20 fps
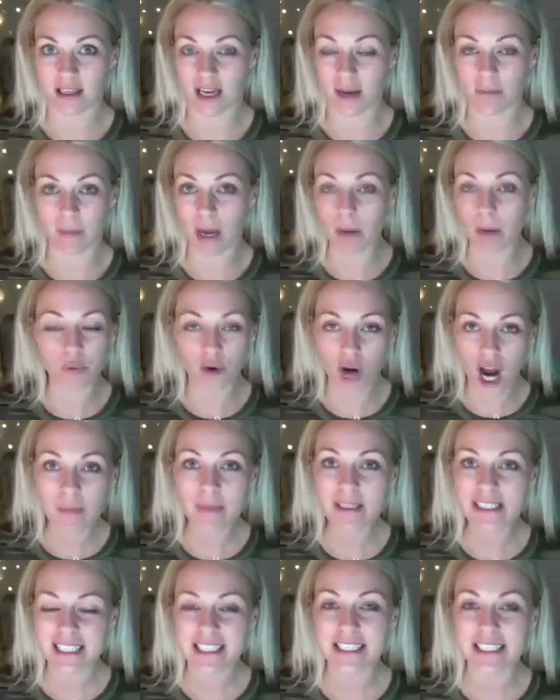I'm not
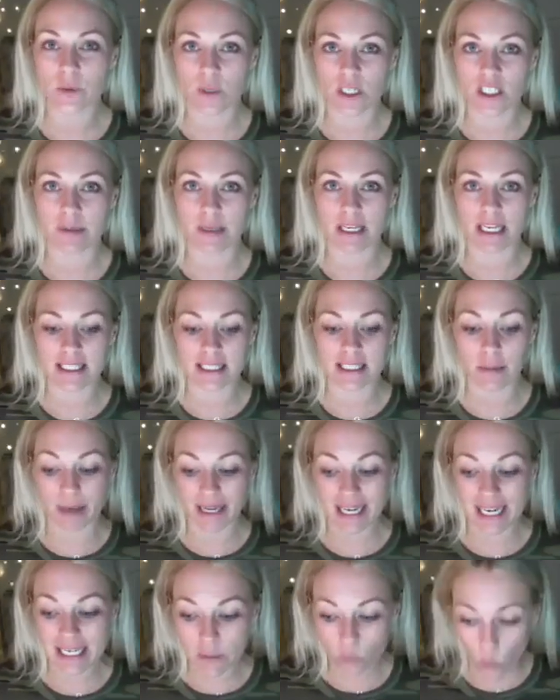promising it's going to be easy,
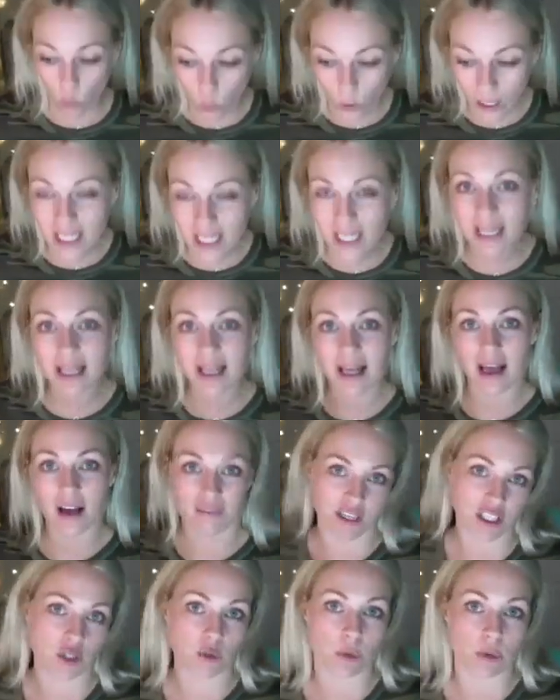but it will
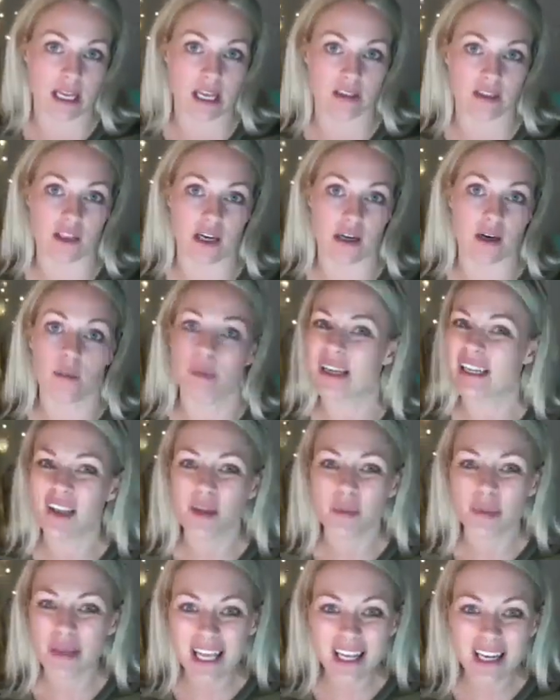eventually get there. But in
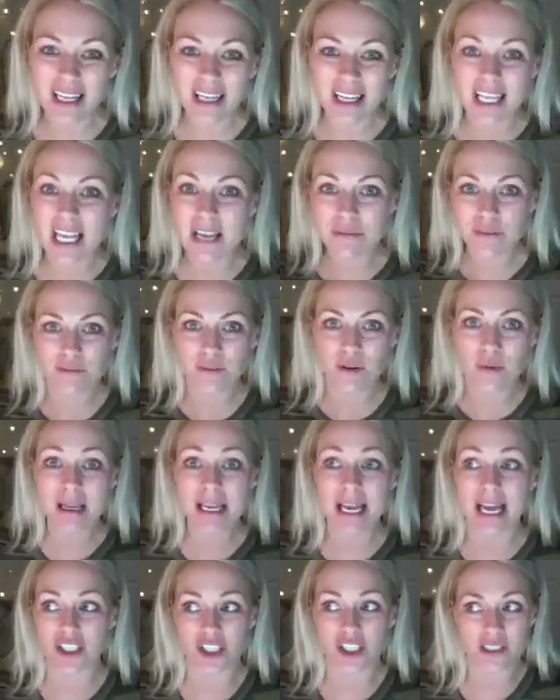the beginning, even for
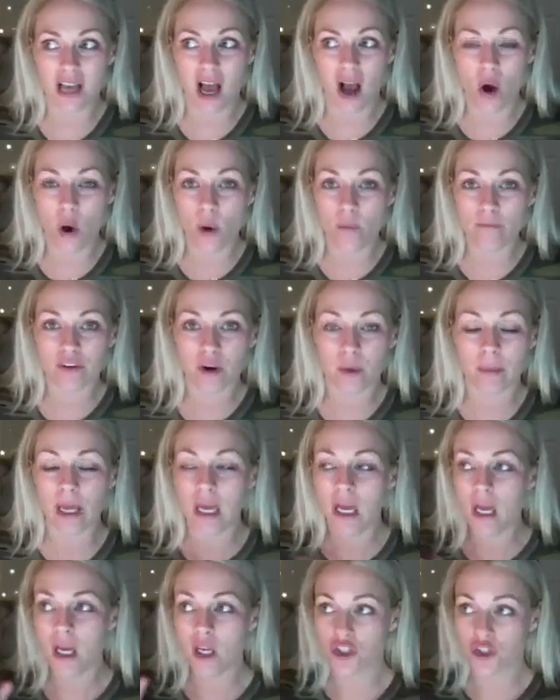me, I just got home from,
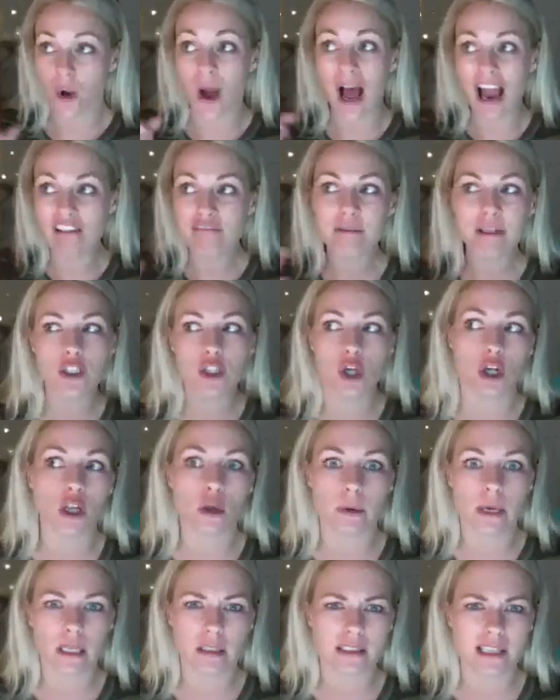so I've been
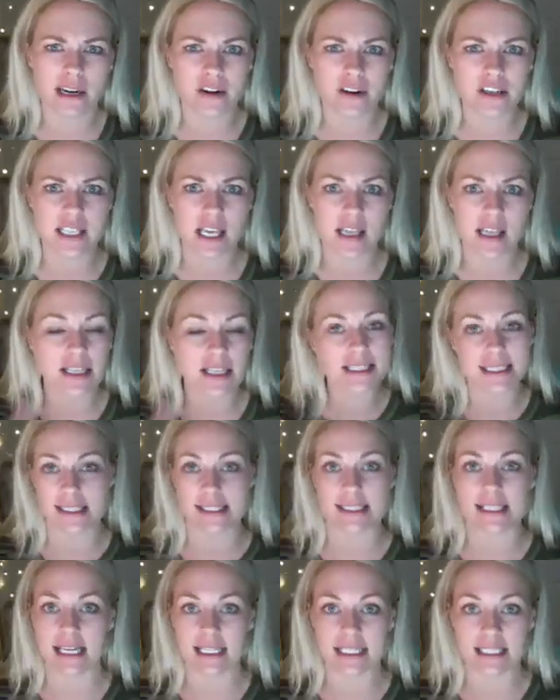YOLOing, did I already say this,
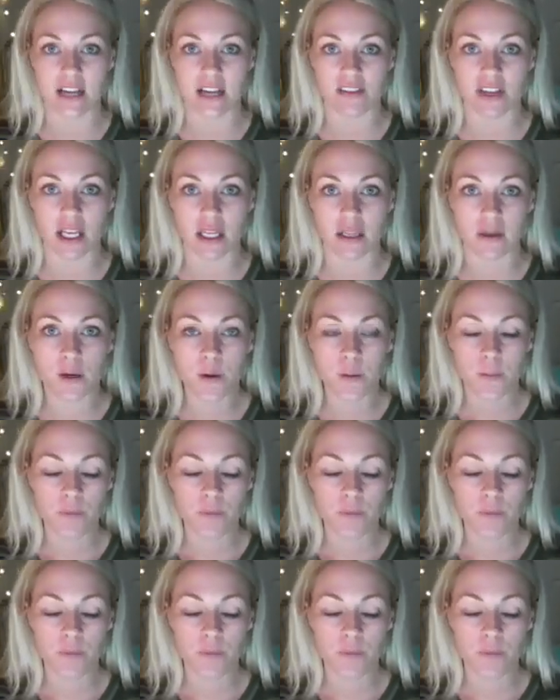since Thanksgiving.